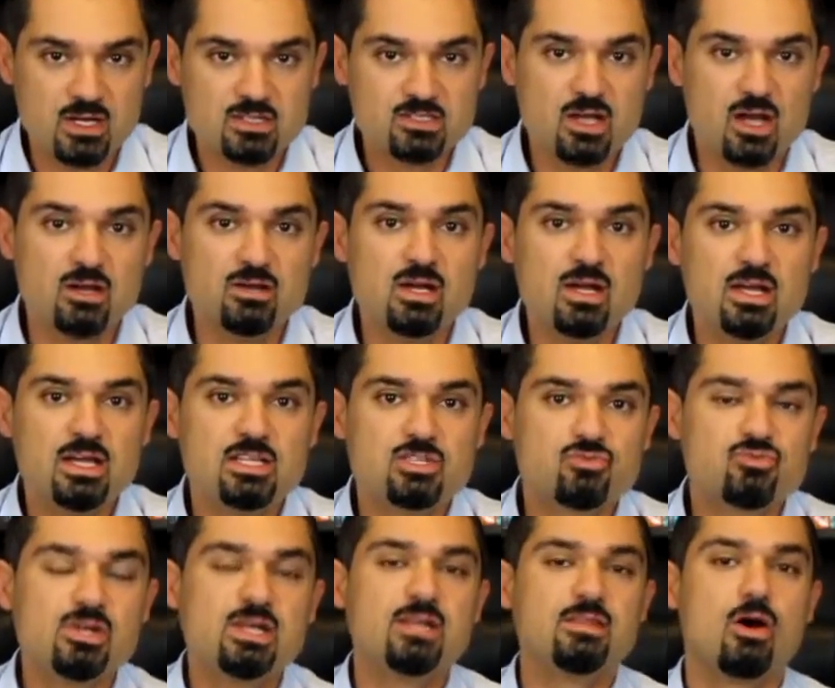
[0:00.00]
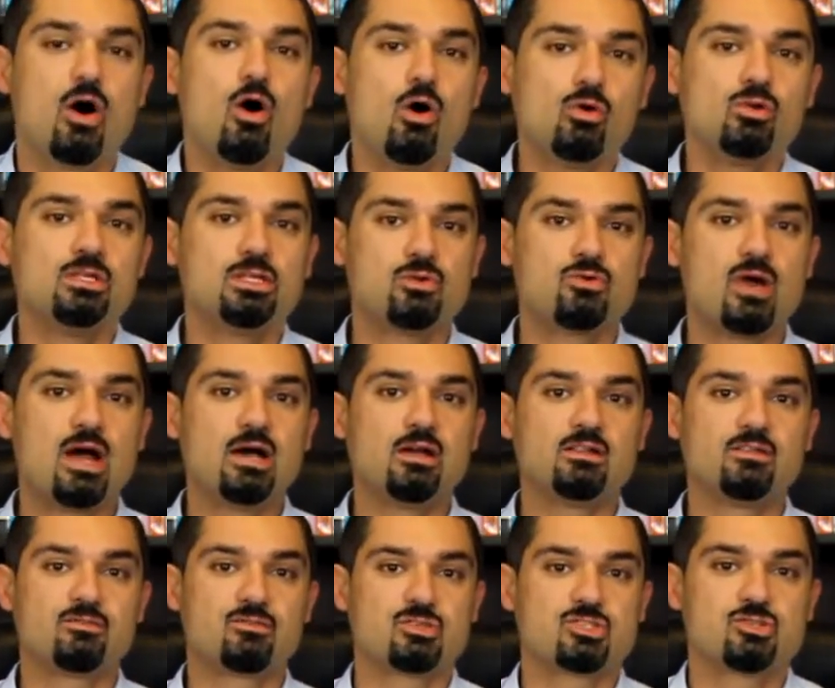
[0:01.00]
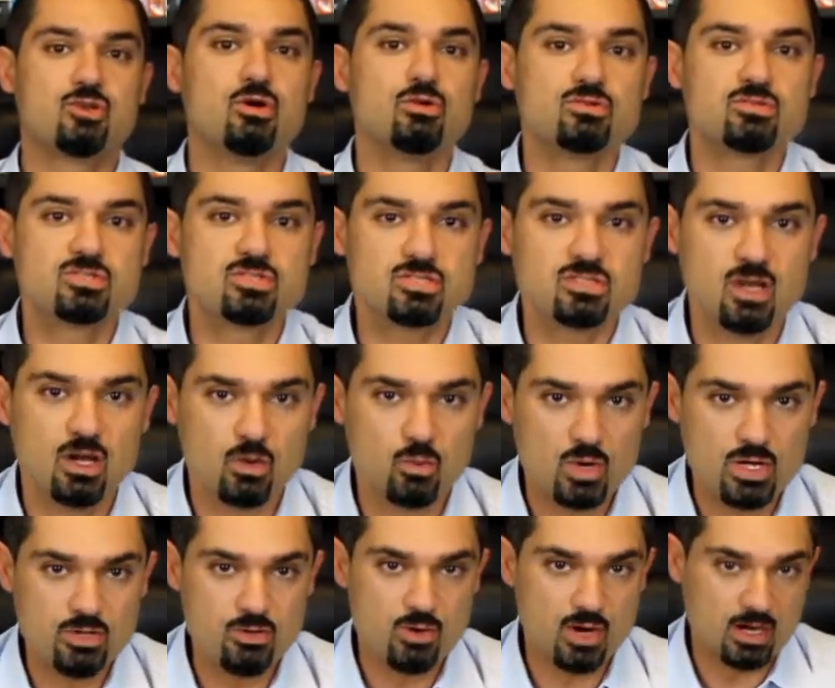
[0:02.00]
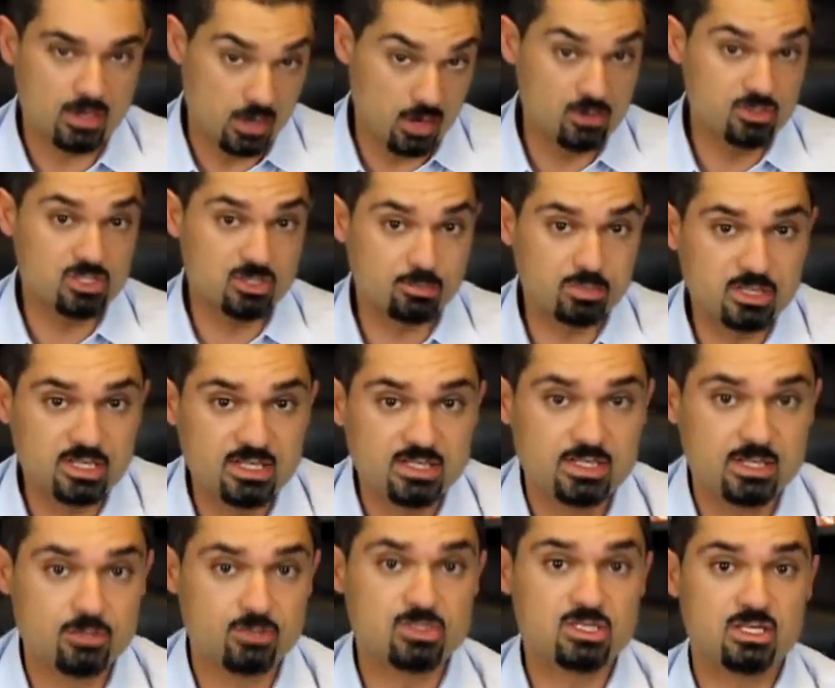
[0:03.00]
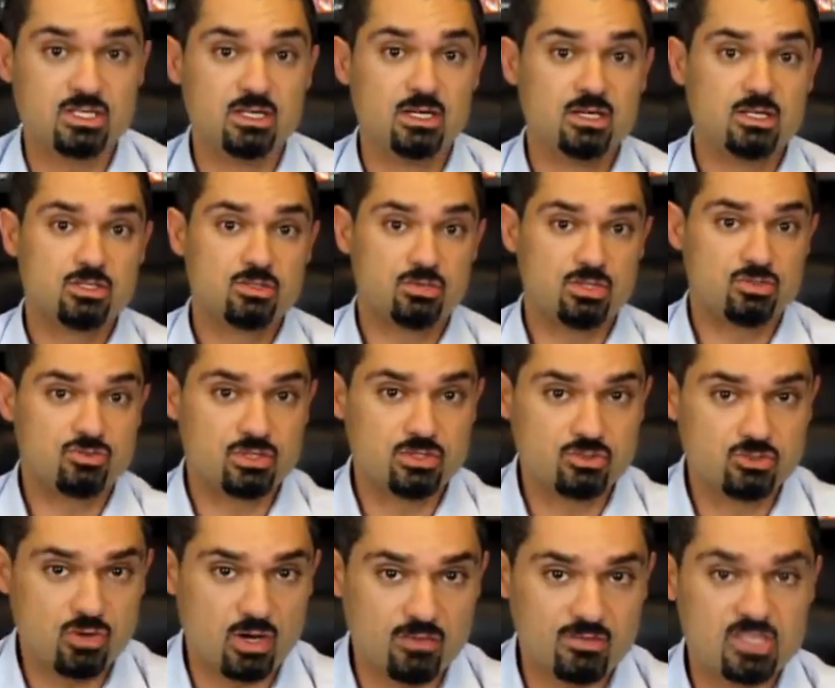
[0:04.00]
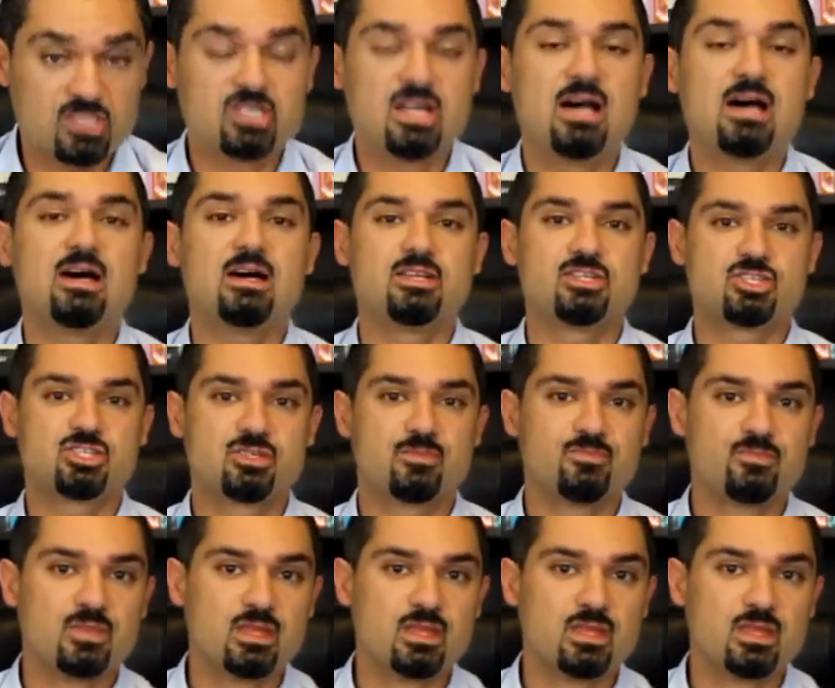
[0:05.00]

So it's really the holy grail of results when you are going to plead guilty to a drink driving charge.